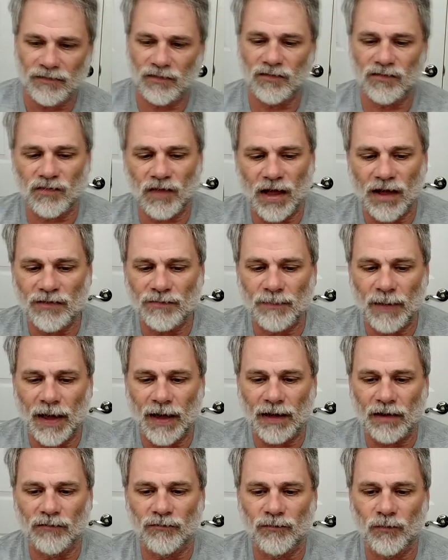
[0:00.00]
this slides
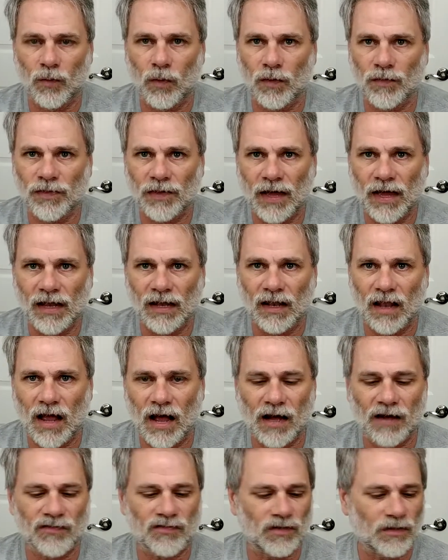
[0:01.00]
back and forth and
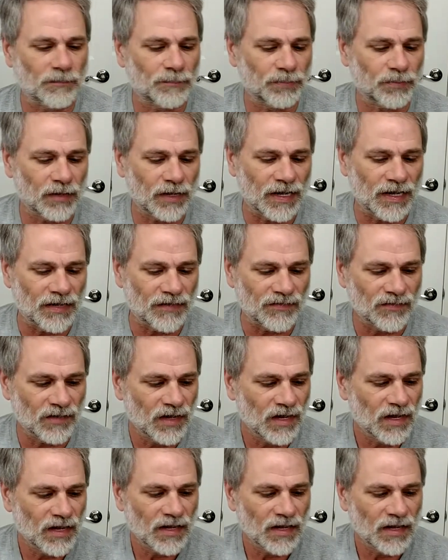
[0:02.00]
locks in place.